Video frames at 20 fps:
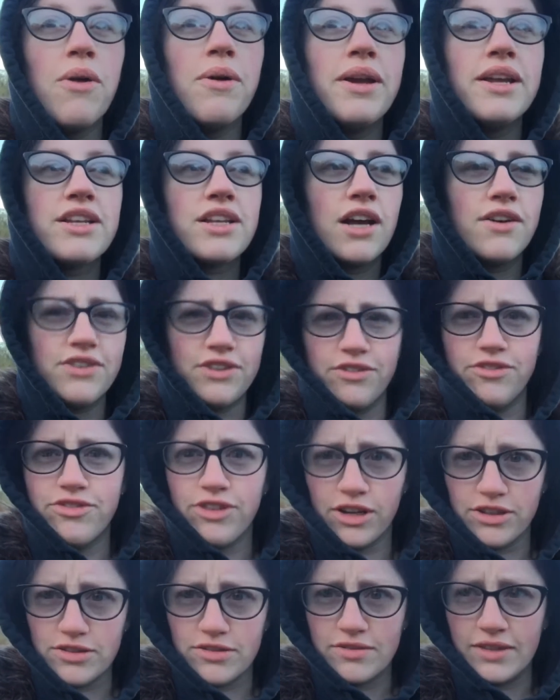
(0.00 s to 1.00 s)
it's covered in
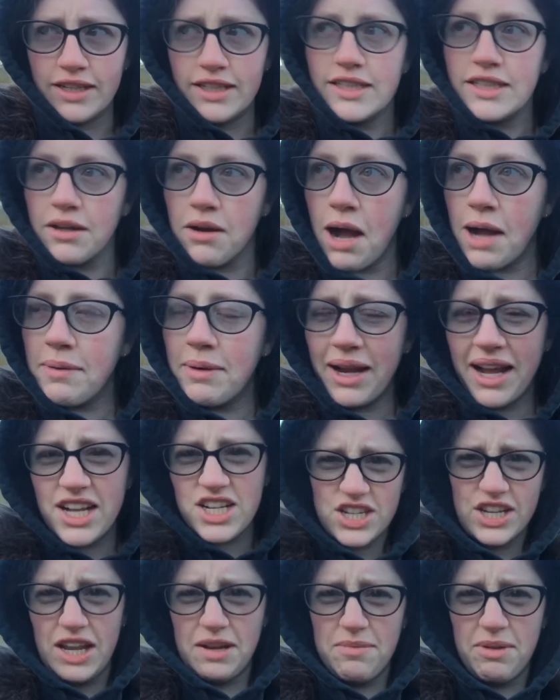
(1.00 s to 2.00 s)
frozen rain, so I might
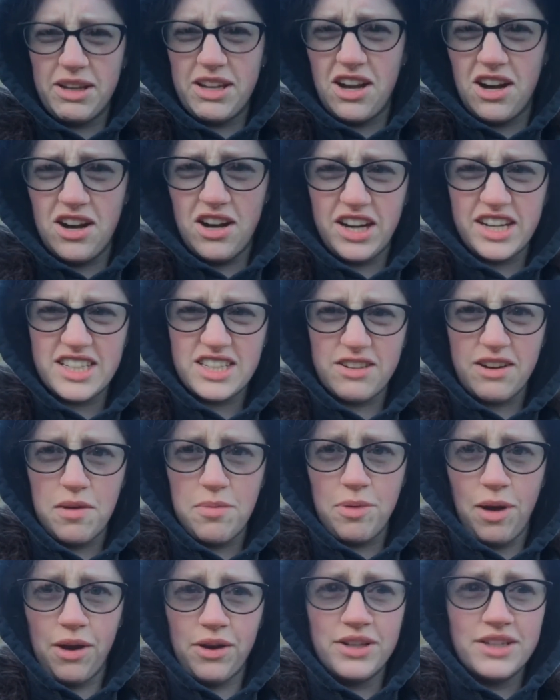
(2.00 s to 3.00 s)
actually get my car ice
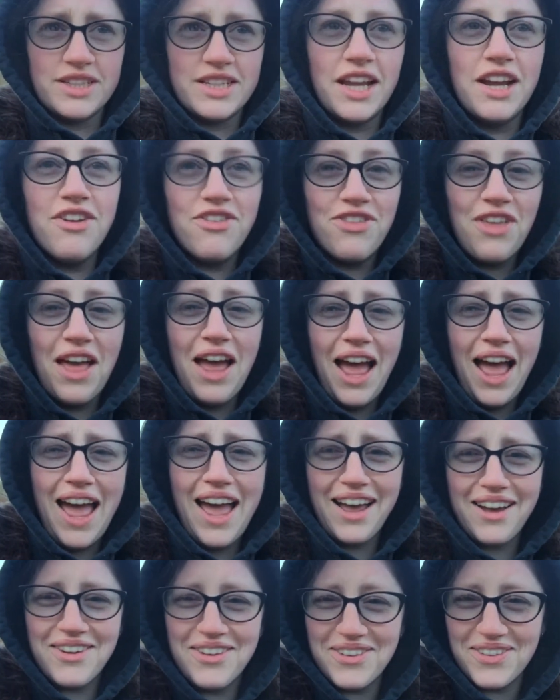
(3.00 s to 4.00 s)
scraper out and see if that
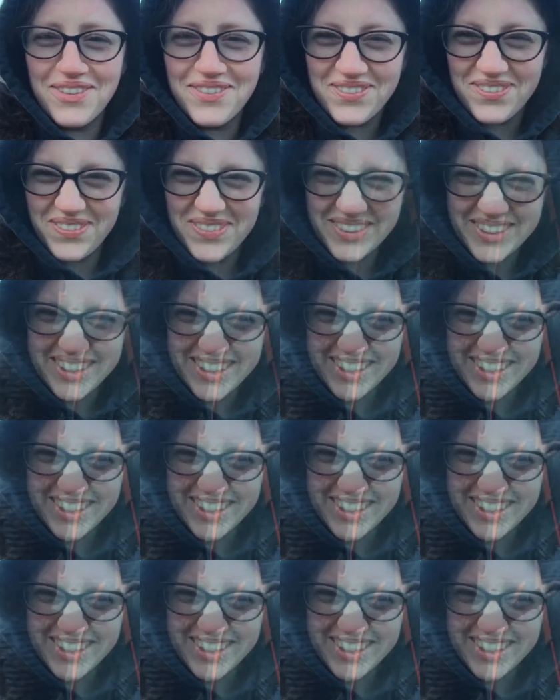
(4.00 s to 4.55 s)
helps.